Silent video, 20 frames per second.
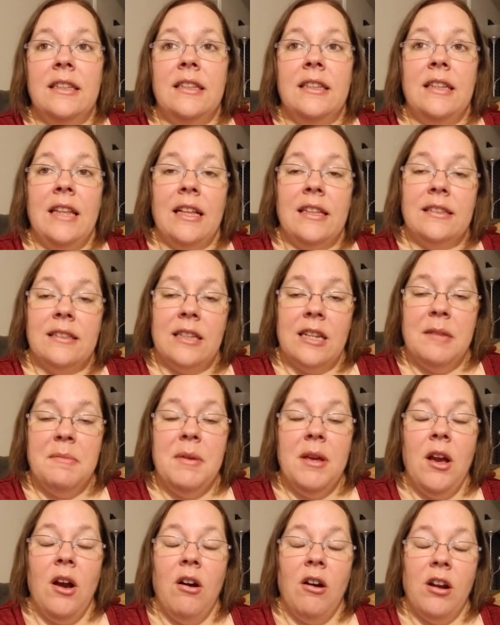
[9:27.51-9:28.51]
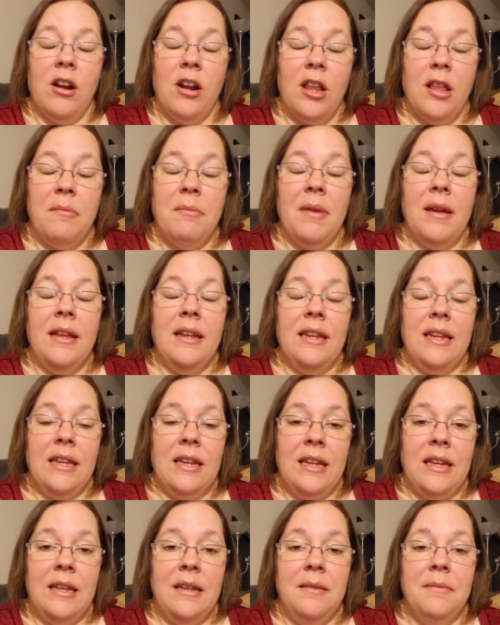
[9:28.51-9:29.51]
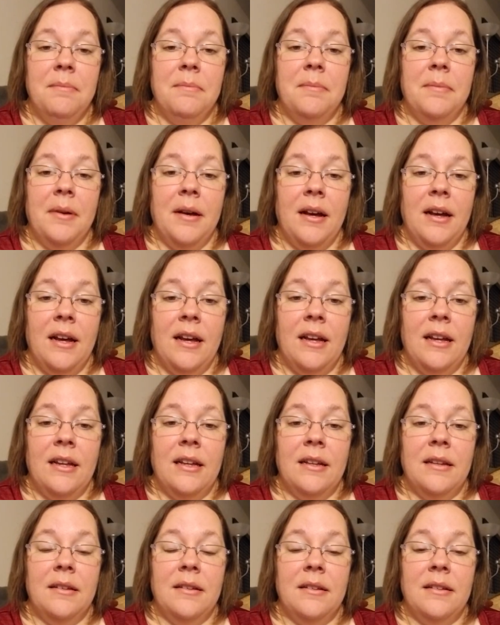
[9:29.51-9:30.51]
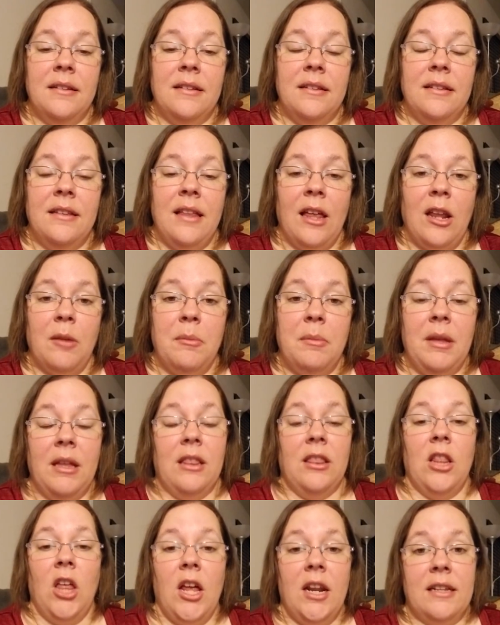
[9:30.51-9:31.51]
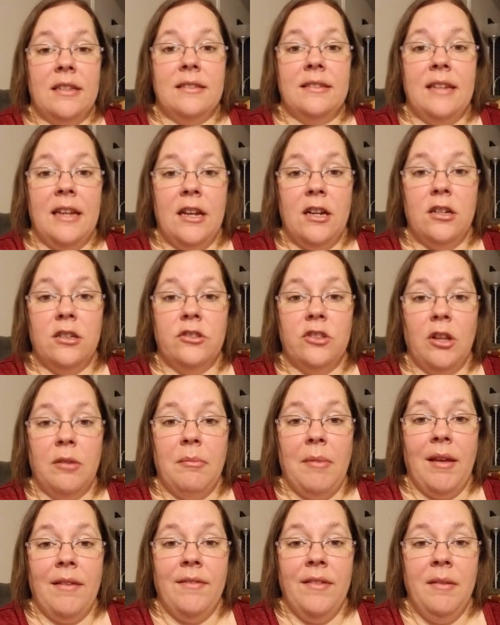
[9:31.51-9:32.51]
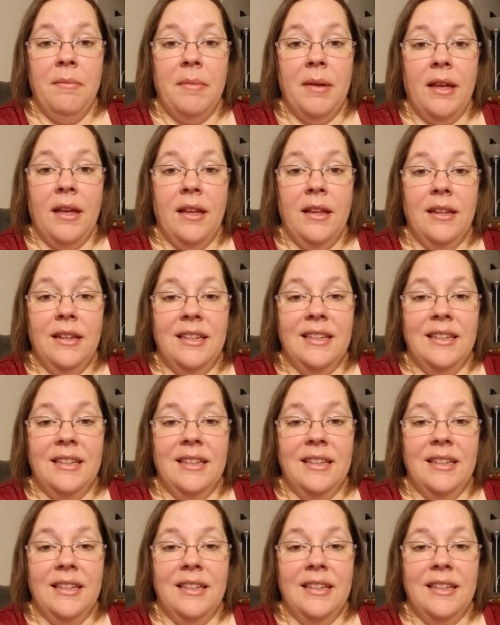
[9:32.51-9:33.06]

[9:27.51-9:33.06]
that's going to be hard on my knee, but that'll be a lot of stairs on my Fitbit.